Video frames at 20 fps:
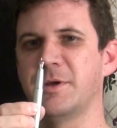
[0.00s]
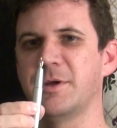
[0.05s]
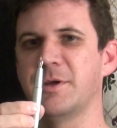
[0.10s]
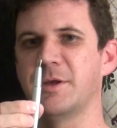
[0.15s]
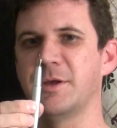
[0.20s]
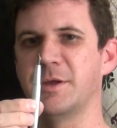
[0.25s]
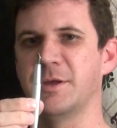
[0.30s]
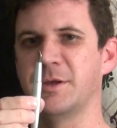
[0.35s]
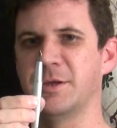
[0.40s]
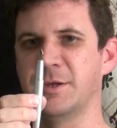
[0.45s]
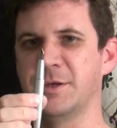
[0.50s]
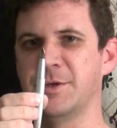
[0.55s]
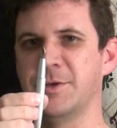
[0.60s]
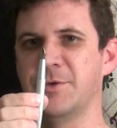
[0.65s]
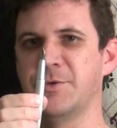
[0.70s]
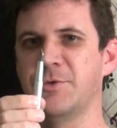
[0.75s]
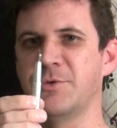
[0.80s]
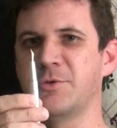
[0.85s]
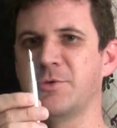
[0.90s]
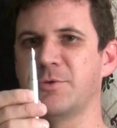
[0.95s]
It is
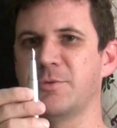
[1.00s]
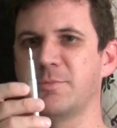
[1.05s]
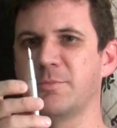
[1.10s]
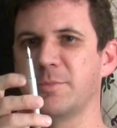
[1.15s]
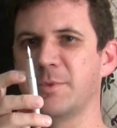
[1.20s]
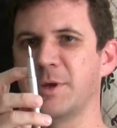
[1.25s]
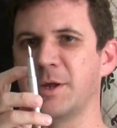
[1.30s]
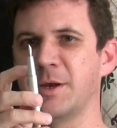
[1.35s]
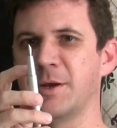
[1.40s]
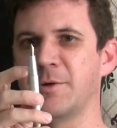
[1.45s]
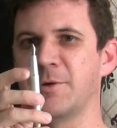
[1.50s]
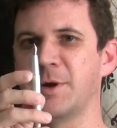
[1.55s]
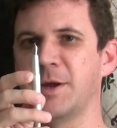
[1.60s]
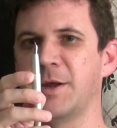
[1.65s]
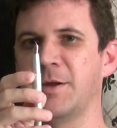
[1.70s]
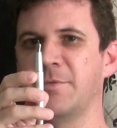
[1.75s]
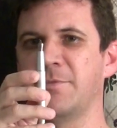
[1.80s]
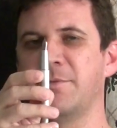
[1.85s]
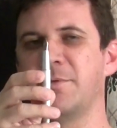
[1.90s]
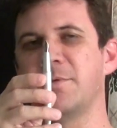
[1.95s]

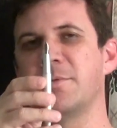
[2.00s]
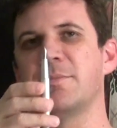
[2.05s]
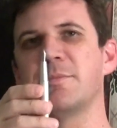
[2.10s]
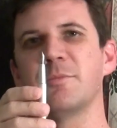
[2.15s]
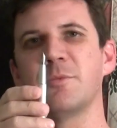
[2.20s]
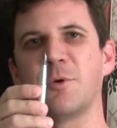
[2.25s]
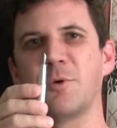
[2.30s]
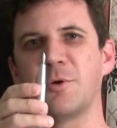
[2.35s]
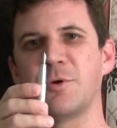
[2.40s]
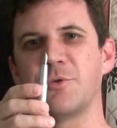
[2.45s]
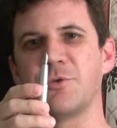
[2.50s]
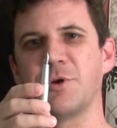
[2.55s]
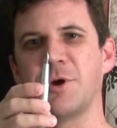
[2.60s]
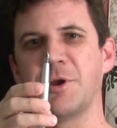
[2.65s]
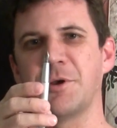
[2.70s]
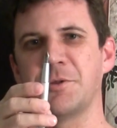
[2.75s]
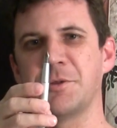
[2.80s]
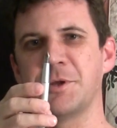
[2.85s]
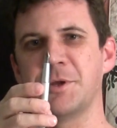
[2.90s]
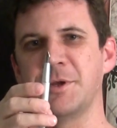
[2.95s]
engraved
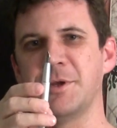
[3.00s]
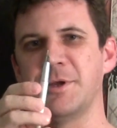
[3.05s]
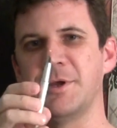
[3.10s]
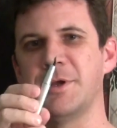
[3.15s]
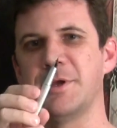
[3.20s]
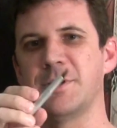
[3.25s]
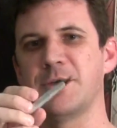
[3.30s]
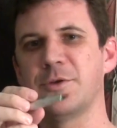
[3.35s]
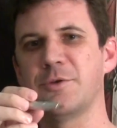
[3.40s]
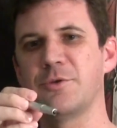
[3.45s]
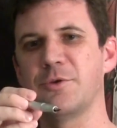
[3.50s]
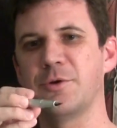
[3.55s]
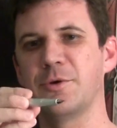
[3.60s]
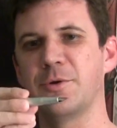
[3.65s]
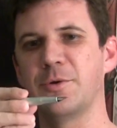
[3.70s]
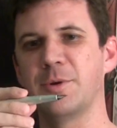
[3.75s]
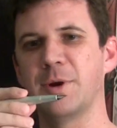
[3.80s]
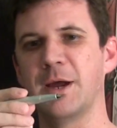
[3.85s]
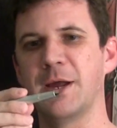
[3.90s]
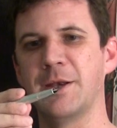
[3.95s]
horizontally.
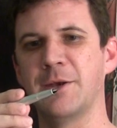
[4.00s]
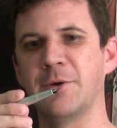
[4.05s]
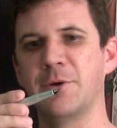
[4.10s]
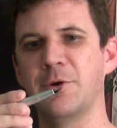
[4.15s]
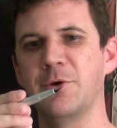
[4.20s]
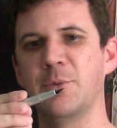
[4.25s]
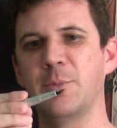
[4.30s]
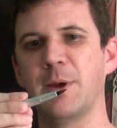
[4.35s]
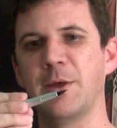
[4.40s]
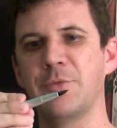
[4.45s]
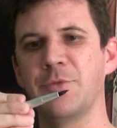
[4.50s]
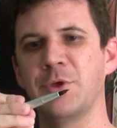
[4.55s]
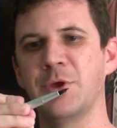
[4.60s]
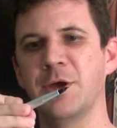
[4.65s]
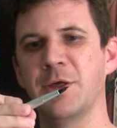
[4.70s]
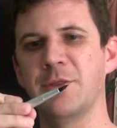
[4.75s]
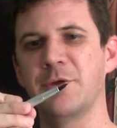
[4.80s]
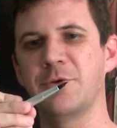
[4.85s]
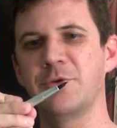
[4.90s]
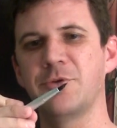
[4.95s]
So I don't know about the
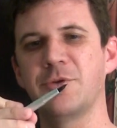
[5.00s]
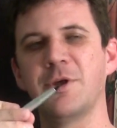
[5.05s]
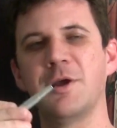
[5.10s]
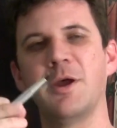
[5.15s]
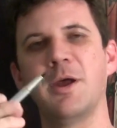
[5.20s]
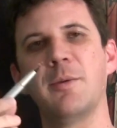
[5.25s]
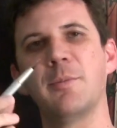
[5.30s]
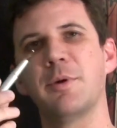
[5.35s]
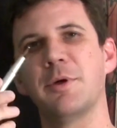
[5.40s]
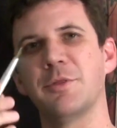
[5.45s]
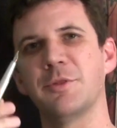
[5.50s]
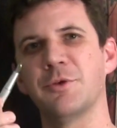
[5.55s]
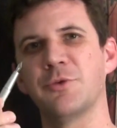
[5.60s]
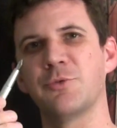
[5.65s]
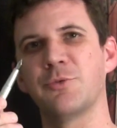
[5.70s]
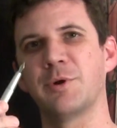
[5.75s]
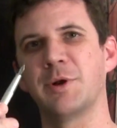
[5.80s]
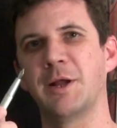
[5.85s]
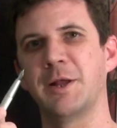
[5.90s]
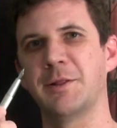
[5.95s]
others, but this
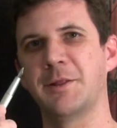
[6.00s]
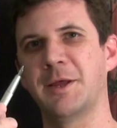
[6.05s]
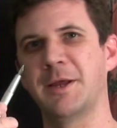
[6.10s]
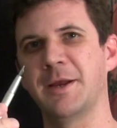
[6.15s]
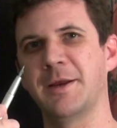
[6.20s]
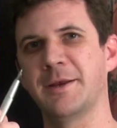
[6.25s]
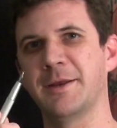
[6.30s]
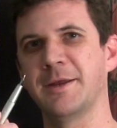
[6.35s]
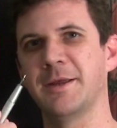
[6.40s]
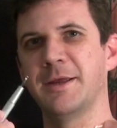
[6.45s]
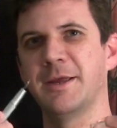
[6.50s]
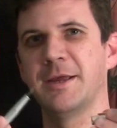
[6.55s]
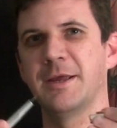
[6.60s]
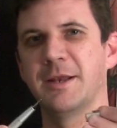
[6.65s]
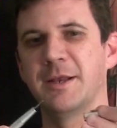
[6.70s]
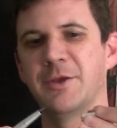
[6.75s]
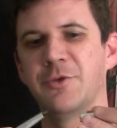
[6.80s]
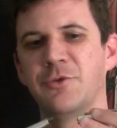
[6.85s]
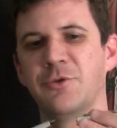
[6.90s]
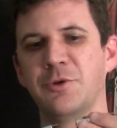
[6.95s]
one I liked.
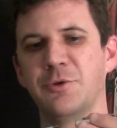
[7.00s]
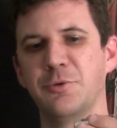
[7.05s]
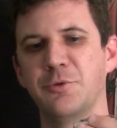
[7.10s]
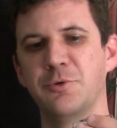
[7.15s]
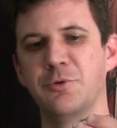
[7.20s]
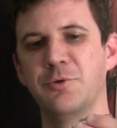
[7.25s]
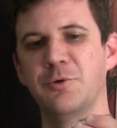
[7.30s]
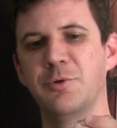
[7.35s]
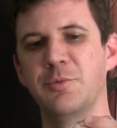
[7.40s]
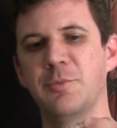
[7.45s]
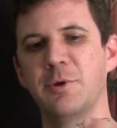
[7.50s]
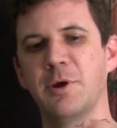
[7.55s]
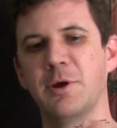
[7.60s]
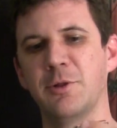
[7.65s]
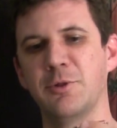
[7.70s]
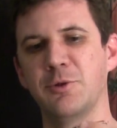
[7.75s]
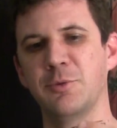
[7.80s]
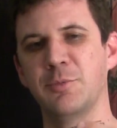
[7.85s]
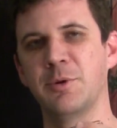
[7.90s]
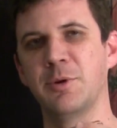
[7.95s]
It is an
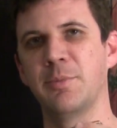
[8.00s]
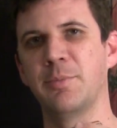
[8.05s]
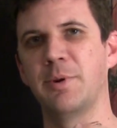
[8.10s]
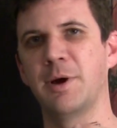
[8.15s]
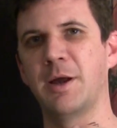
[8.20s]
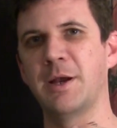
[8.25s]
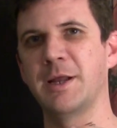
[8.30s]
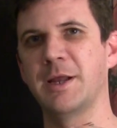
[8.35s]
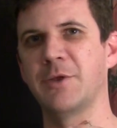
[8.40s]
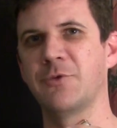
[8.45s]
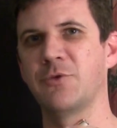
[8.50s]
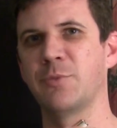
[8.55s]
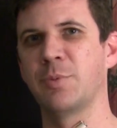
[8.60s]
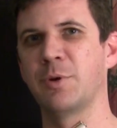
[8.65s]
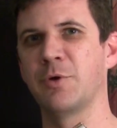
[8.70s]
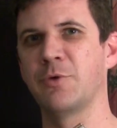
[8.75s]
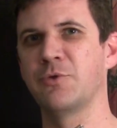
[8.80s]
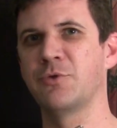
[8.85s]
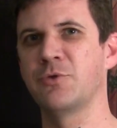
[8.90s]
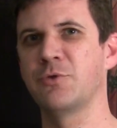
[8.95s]
aluminum body as
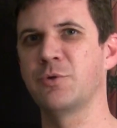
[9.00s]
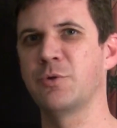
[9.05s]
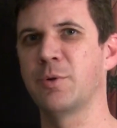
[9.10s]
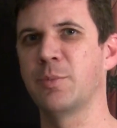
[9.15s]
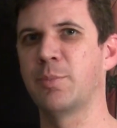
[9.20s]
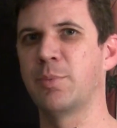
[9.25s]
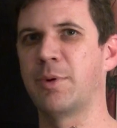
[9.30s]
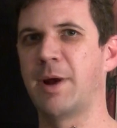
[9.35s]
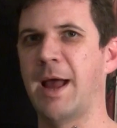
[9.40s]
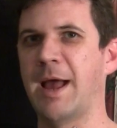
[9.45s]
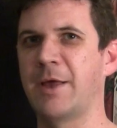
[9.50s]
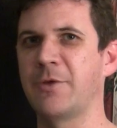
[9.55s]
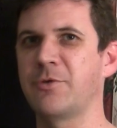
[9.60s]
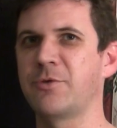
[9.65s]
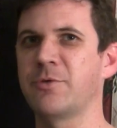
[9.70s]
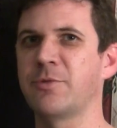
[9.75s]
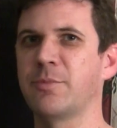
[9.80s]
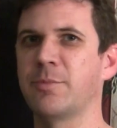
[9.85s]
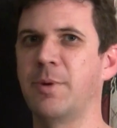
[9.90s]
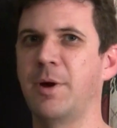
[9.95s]
opposed to a brass
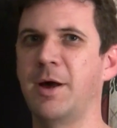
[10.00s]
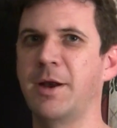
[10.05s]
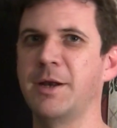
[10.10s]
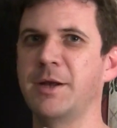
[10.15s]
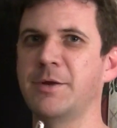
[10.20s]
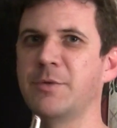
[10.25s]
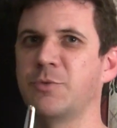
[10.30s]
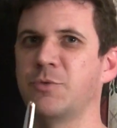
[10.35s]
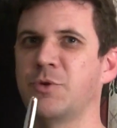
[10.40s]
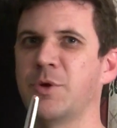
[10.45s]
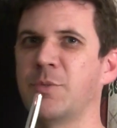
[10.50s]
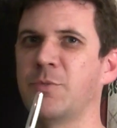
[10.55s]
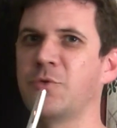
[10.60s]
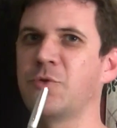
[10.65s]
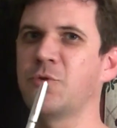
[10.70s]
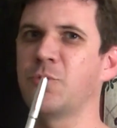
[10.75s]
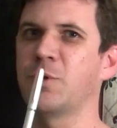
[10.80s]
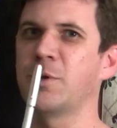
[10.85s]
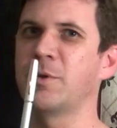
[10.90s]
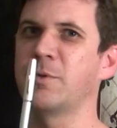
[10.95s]
body of some
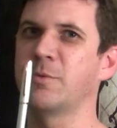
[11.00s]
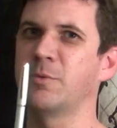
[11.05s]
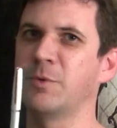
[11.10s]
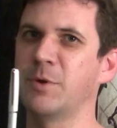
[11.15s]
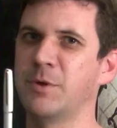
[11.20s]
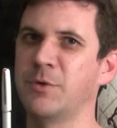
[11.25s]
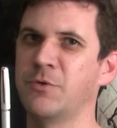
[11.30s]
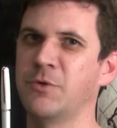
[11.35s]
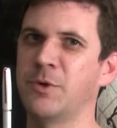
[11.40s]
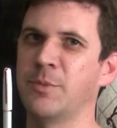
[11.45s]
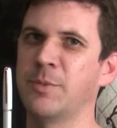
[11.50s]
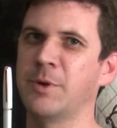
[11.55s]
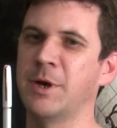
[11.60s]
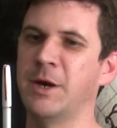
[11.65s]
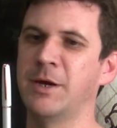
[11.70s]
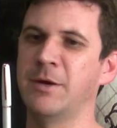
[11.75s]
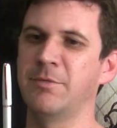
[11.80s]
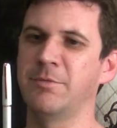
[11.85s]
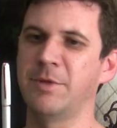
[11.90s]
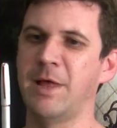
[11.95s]
sort with some kind
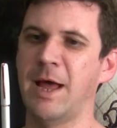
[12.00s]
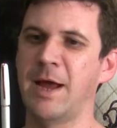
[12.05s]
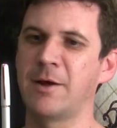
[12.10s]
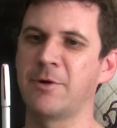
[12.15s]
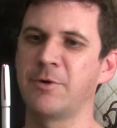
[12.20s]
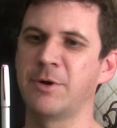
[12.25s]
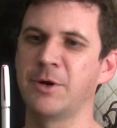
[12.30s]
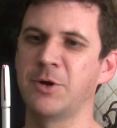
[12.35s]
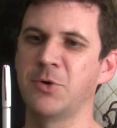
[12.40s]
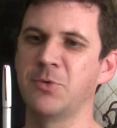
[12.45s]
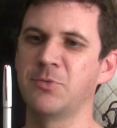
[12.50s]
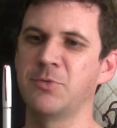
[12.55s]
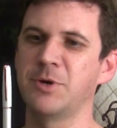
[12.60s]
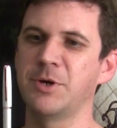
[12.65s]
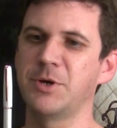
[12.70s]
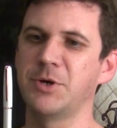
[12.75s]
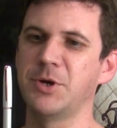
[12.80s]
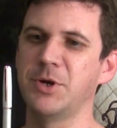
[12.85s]
of lacquering over it.